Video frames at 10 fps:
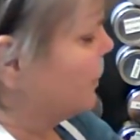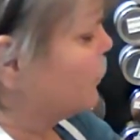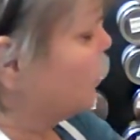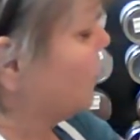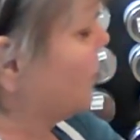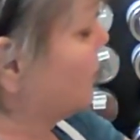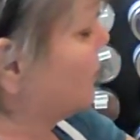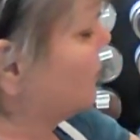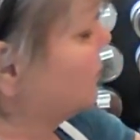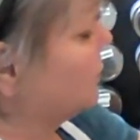So what I'm
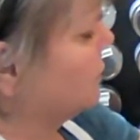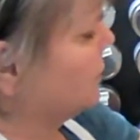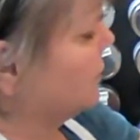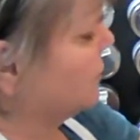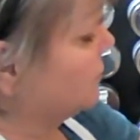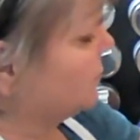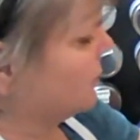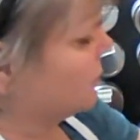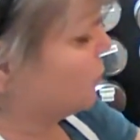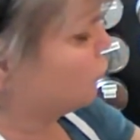going to do is
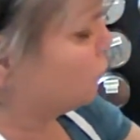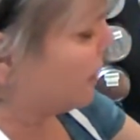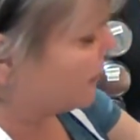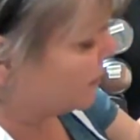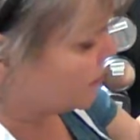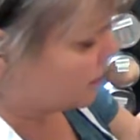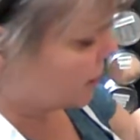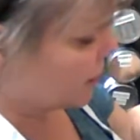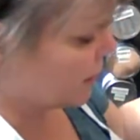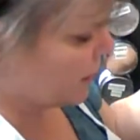shred this
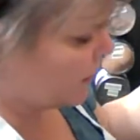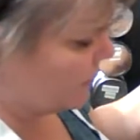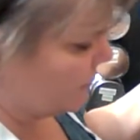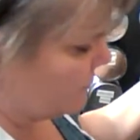chicken